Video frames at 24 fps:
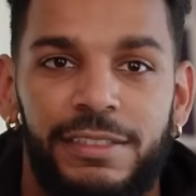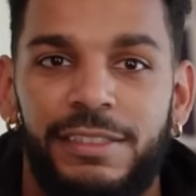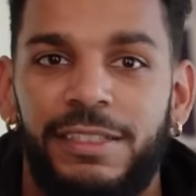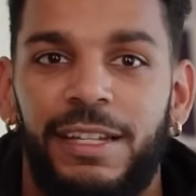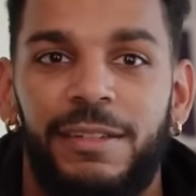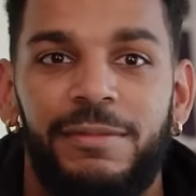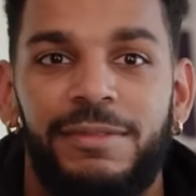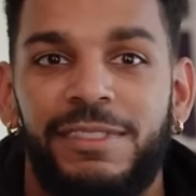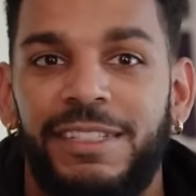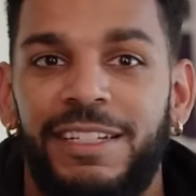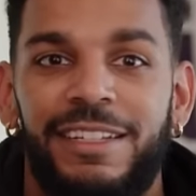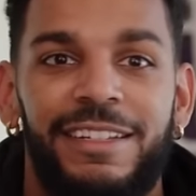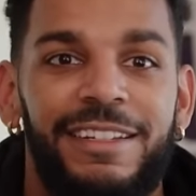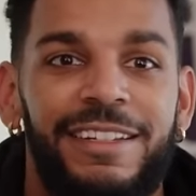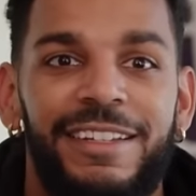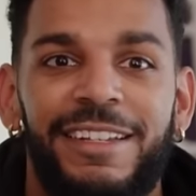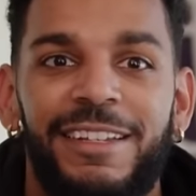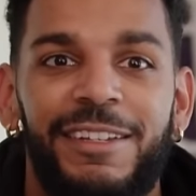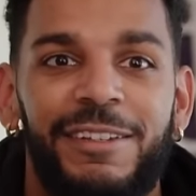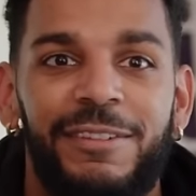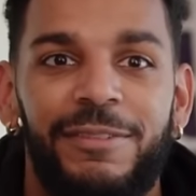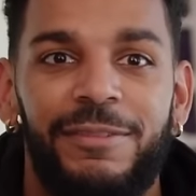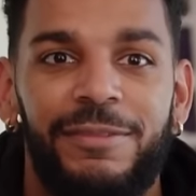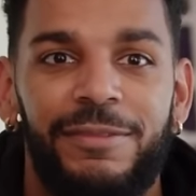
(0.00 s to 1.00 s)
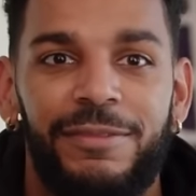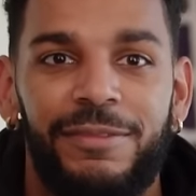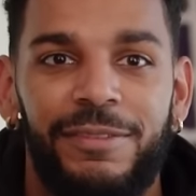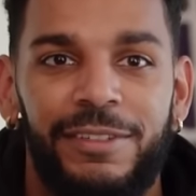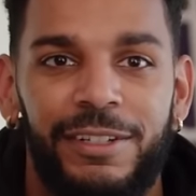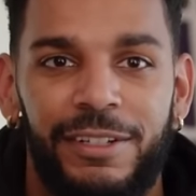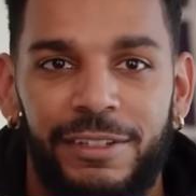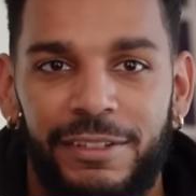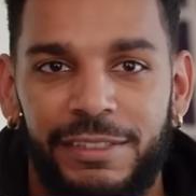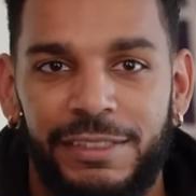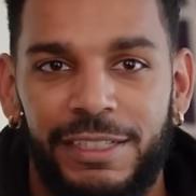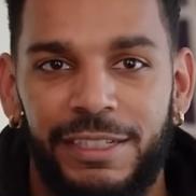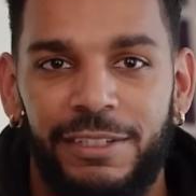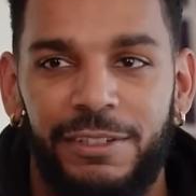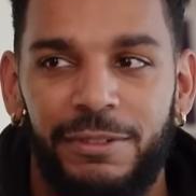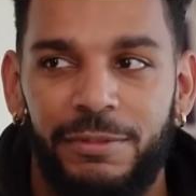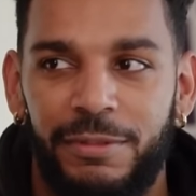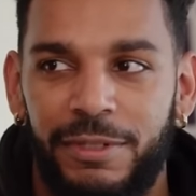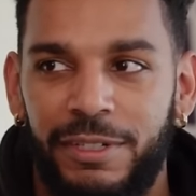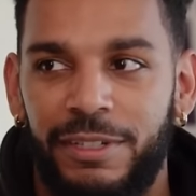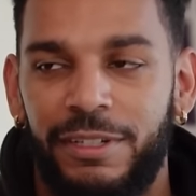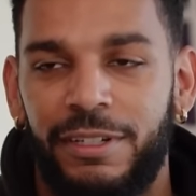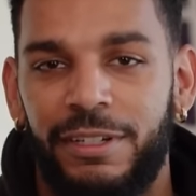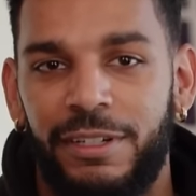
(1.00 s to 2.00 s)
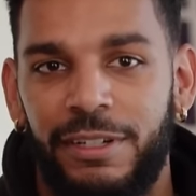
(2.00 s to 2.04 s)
to stop saying if, you know, because I do want her